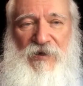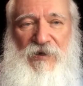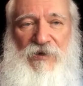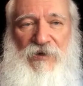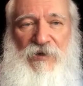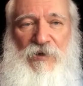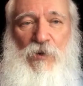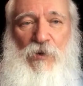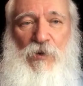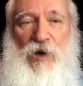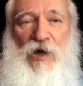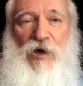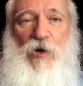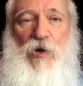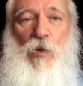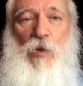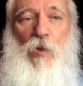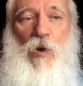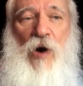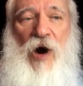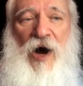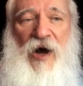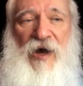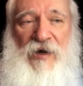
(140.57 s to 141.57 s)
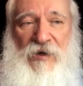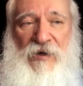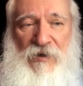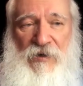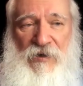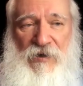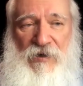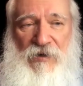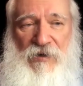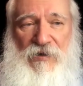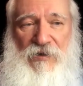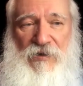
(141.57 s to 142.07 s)
You
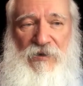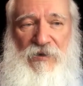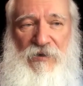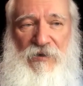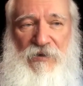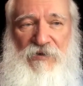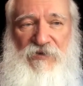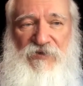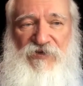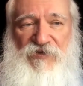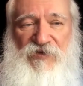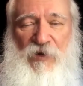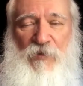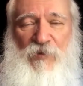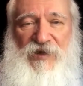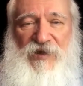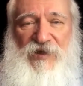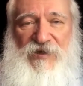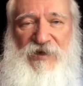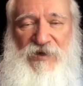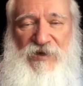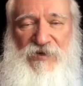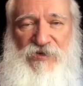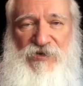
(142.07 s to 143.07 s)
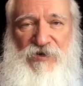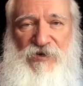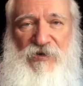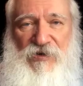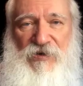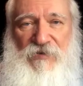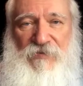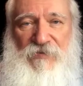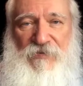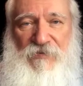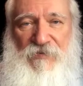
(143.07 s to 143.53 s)
acquire from a teacher.